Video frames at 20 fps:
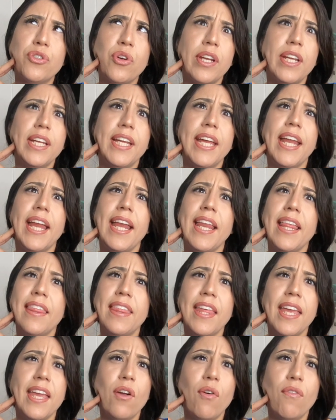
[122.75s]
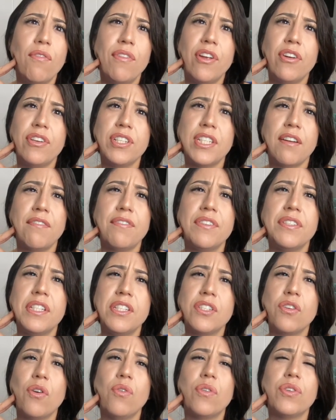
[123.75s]
try to get anything over there in San
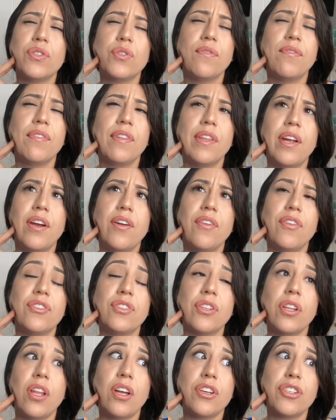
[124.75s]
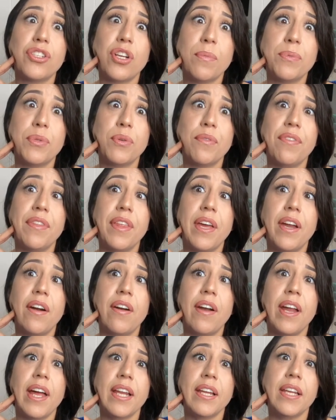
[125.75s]
Francisco because over there, there's a lot of shops over
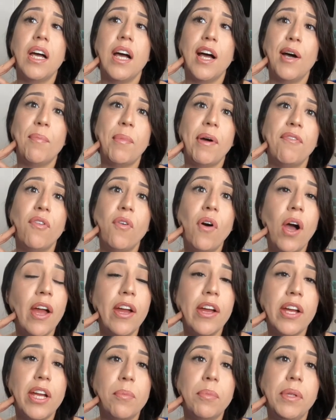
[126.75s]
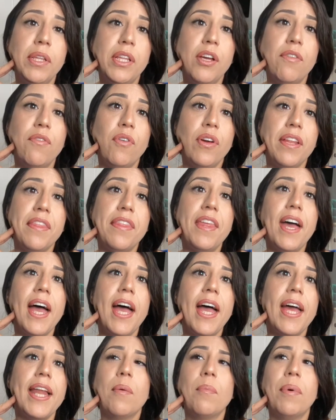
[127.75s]
there, and um, I, I completely avoided
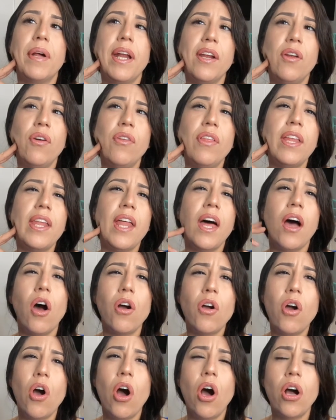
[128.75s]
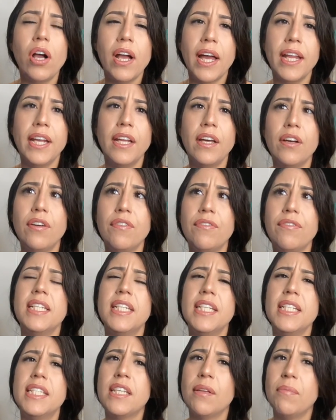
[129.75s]
that. But I know that the alcohol kind of
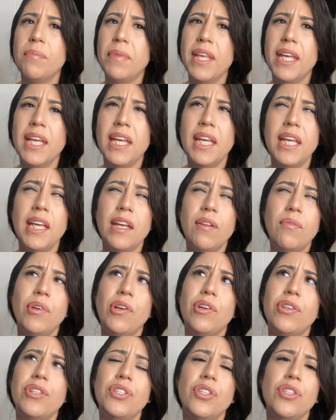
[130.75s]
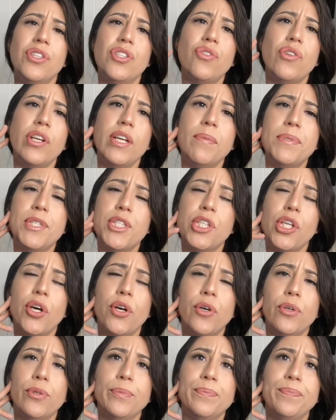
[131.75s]
did something in real regards to the trip.
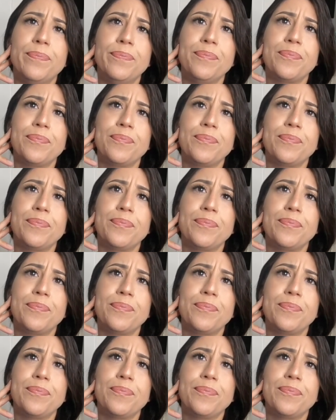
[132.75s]
So